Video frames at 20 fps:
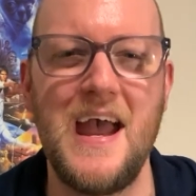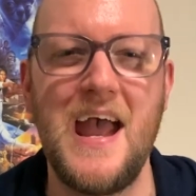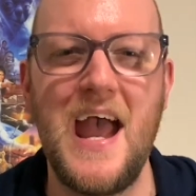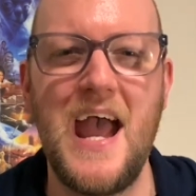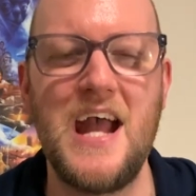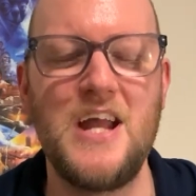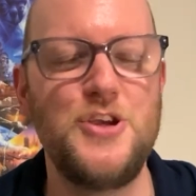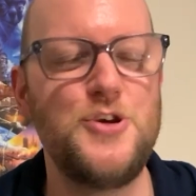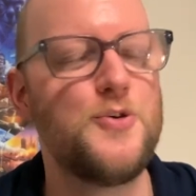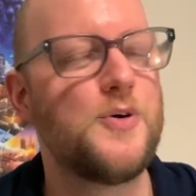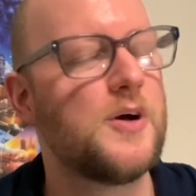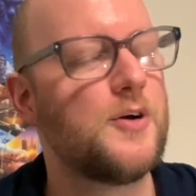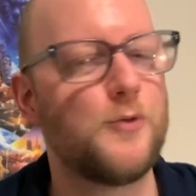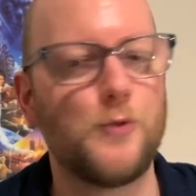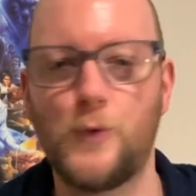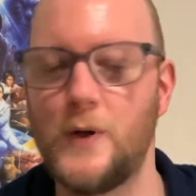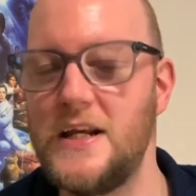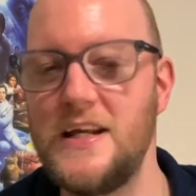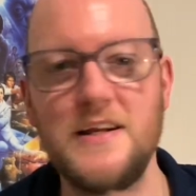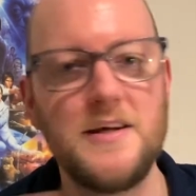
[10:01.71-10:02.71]
And you can
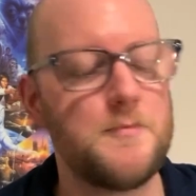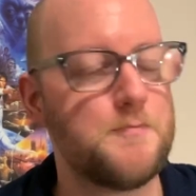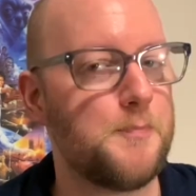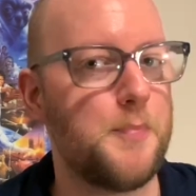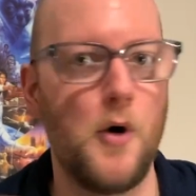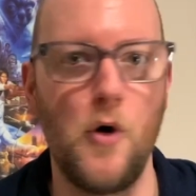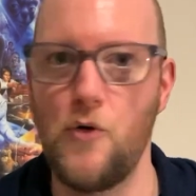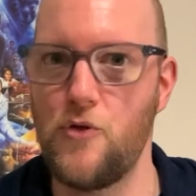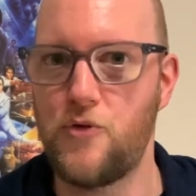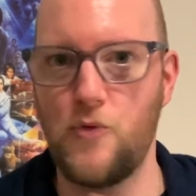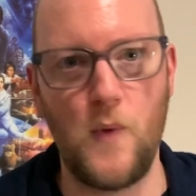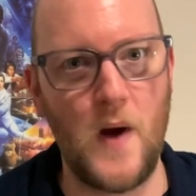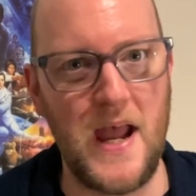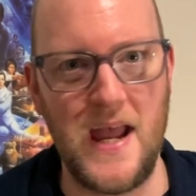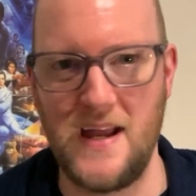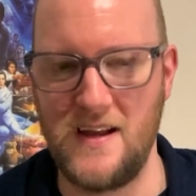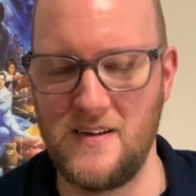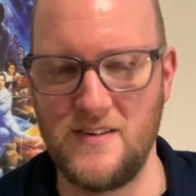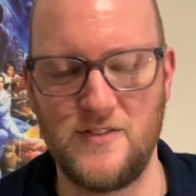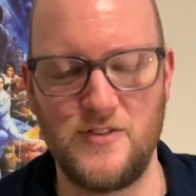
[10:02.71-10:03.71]
read it both
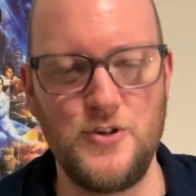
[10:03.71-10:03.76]
ways.